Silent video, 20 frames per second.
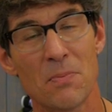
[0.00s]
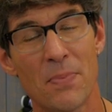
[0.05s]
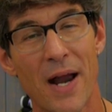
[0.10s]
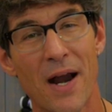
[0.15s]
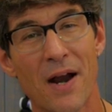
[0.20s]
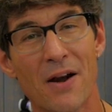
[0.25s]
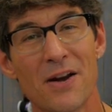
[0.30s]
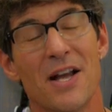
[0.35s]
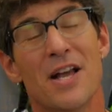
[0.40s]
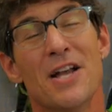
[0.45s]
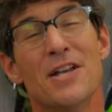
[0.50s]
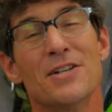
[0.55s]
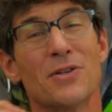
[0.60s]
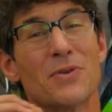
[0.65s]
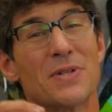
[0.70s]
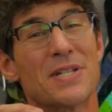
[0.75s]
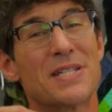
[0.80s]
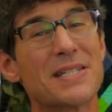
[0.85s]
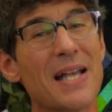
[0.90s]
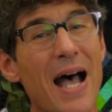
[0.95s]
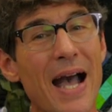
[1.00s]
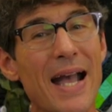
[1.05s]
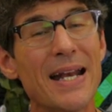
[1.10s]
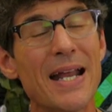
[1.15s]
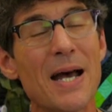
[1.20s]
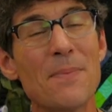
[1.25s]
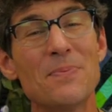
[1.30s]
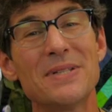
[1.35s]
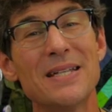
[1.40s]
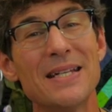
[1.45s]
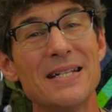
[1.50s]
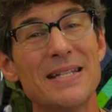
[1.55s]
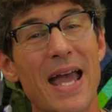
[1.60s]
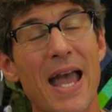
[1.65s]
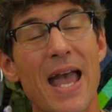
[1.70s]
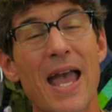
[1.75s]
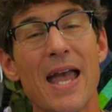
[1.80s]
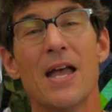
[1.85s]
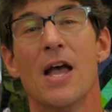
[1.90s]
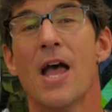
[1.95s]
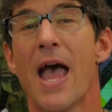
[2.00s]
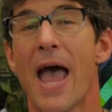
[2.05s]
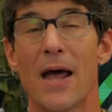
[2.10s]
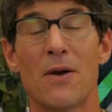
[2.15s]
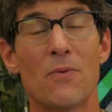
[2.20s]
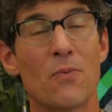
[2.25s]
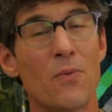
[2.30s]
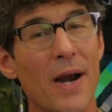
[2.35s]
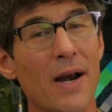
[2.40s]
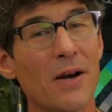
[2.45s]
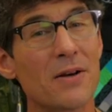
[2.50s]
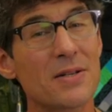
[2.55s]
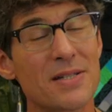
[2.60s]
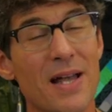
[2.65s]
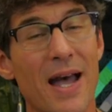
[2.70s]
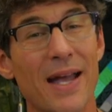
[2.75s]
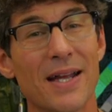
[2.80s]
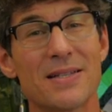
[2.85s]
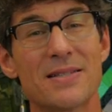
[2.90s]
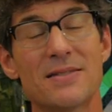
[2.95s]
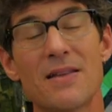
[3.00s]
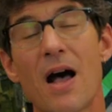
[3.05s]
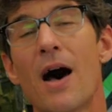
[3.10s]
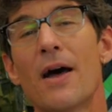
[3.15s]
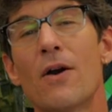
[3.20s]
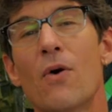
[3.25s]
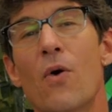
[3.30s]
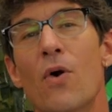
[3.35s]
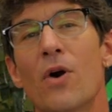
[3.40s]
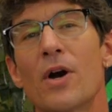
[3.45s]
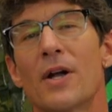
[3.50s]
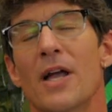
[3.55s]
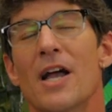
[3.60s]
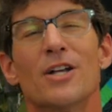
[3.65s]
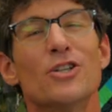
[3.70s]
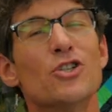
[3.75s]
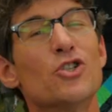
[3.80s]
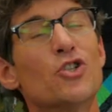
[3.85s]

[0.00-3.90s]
bear. So sign up today at rarescience.org,